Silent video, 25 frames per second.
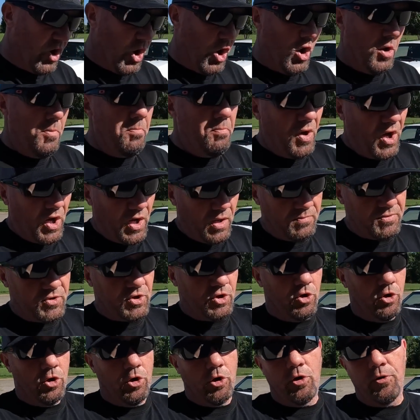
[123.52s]
on Pop's
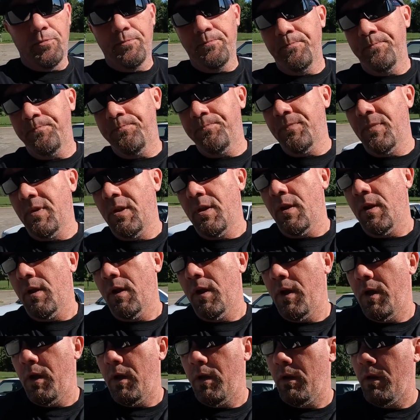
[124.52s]
car,
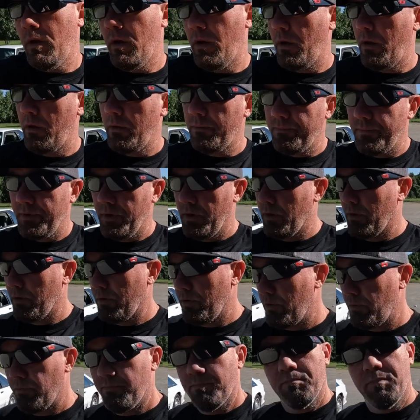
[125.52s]
and he
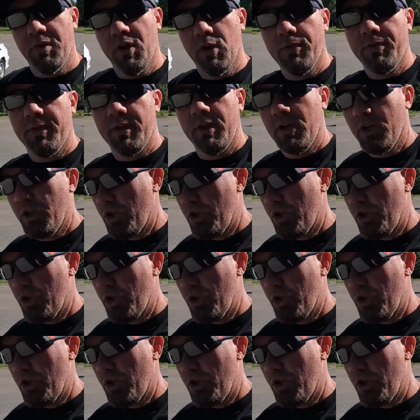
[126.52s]
built the